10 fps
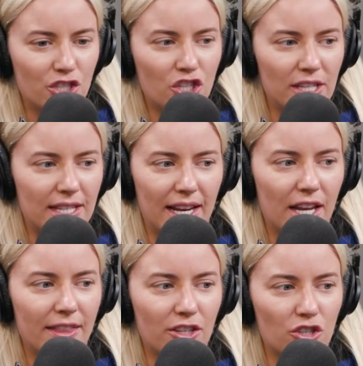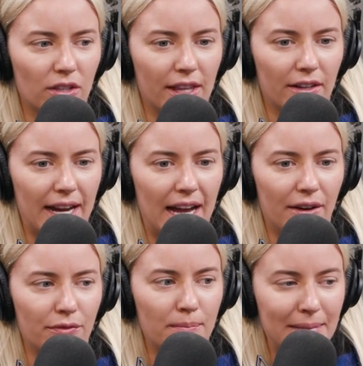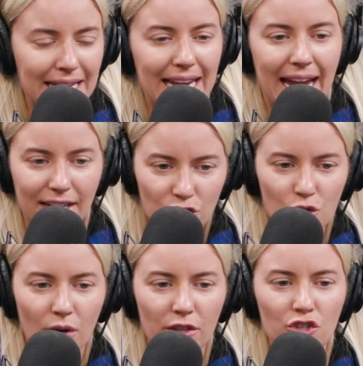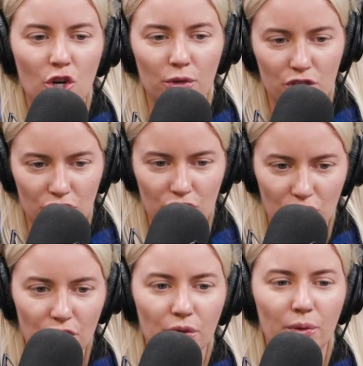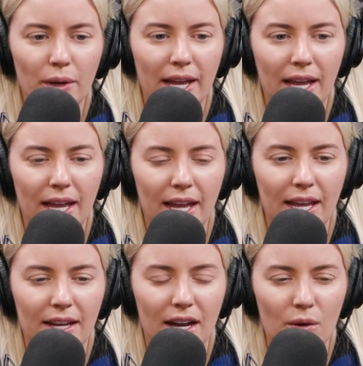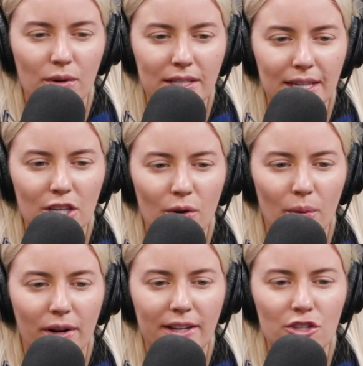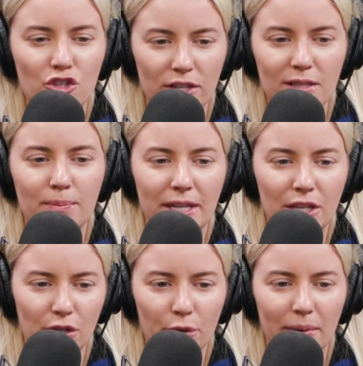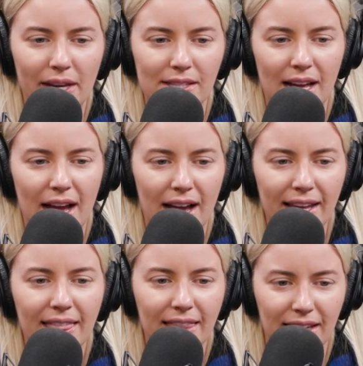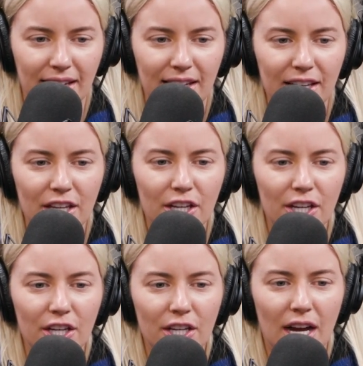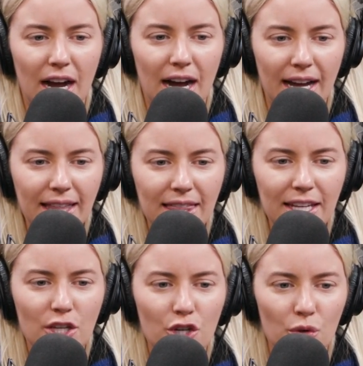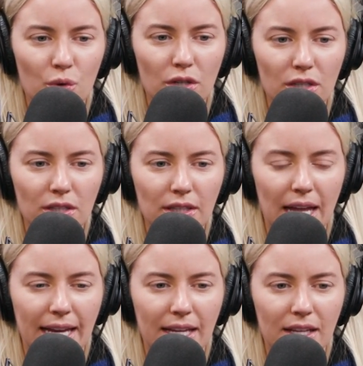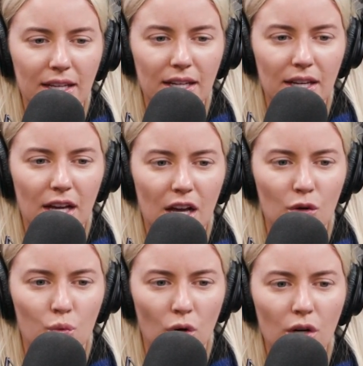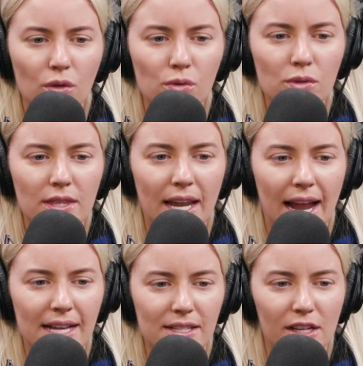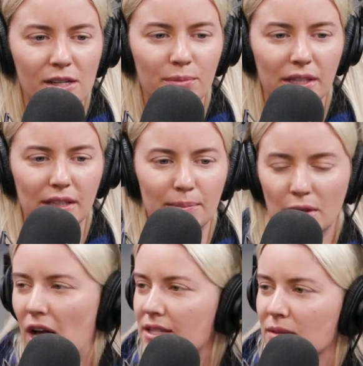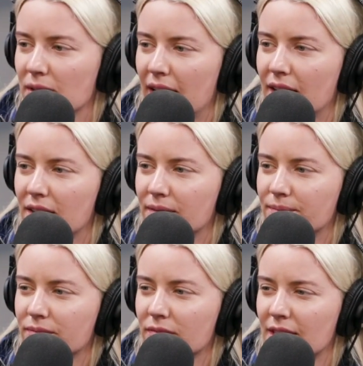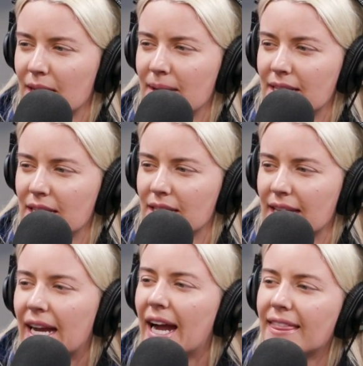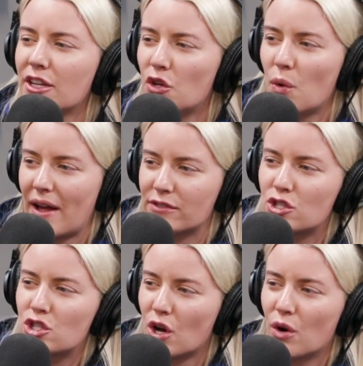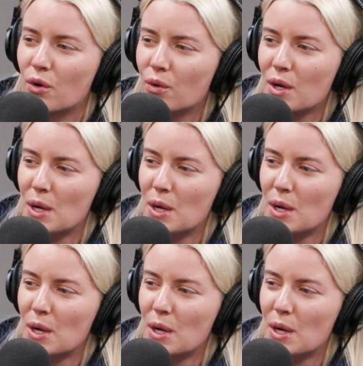she said that she'll either have me and you on the show or just you. Mm-hmm. And I want to tell you, I want it to just be you because I think you're like a rose that hasn't completely blossomed yet. Does that make sense? Like, I think you have so